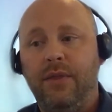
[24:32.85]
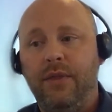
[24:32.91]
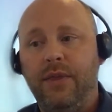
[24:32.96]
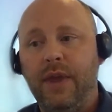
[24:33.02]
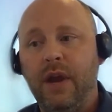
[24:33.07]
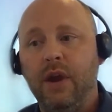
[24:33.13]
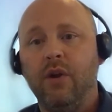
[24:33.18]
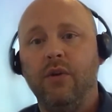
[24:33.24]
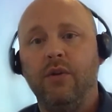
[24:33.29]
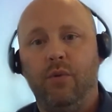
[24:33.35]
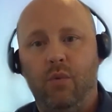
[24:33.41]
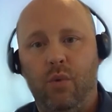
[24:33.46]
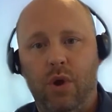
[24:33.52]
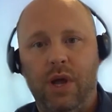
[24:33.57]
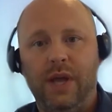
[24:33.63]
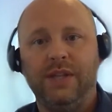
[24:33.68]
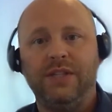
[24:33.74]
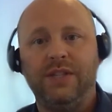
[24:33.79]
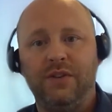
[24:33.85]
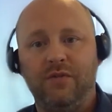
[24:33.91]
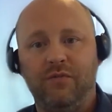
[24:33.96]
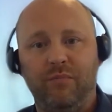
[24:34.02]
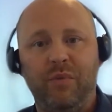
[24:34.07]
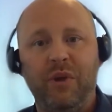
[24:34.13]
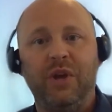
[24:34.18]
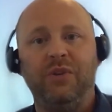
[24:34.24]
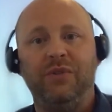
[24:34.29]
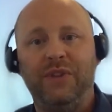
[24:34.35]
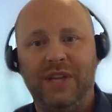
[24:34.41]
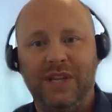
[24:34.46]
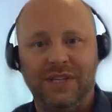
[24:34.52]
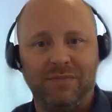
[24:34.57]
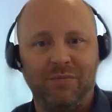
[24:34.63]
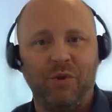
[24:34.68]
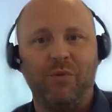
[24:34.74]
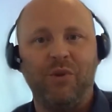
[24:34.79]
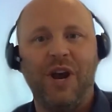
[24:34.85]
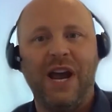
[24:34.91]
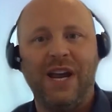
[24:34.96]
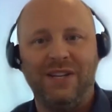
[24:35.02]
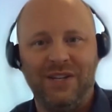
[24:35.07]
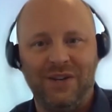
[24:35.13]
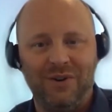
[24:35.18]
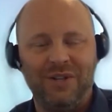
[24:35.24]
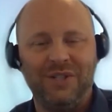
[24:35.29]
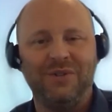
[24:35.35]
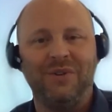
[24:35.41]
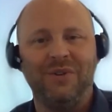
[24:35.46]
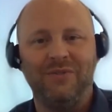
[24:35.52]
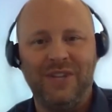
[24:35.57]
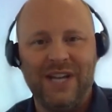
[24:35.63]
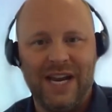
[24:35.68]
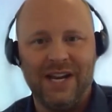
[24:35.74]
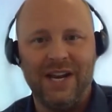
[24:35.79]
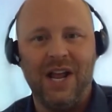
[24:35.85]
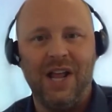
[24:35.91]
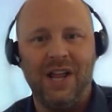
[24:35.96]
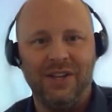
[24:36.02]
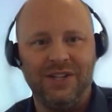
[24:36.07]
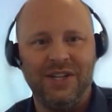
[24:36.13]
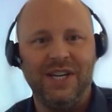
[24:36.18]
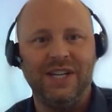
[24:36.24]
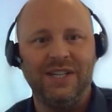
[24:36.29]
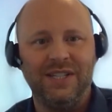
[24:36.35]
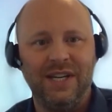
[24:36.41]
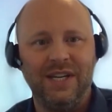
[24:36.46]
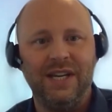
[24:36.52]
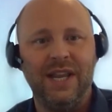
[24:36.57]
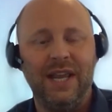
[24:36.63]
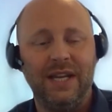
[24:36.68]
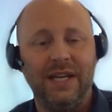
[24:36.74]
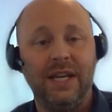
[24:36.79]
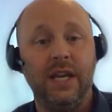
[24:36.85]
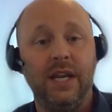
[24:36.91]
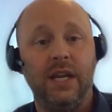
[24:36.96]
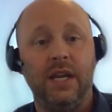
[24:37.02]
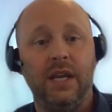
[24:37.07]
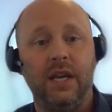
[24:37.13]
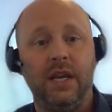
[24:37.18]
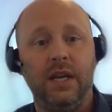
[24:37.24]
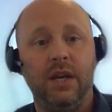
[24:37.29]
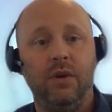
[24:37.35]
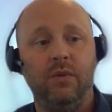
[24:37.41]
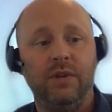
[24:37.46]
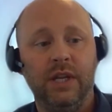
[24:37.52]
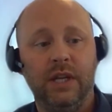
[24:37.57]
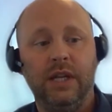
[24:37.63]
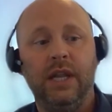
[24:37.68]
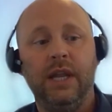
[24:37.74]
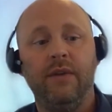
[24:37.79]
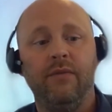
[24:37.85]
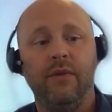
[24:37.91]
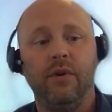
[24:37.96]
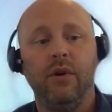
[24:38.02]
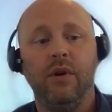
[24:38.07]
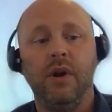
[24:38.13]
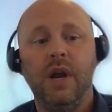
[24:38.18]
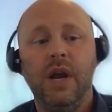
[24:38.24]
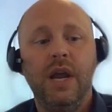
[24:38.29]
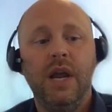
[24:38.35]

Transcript: they're the ones who've built these proprietary sort of technologies and then can you know deliver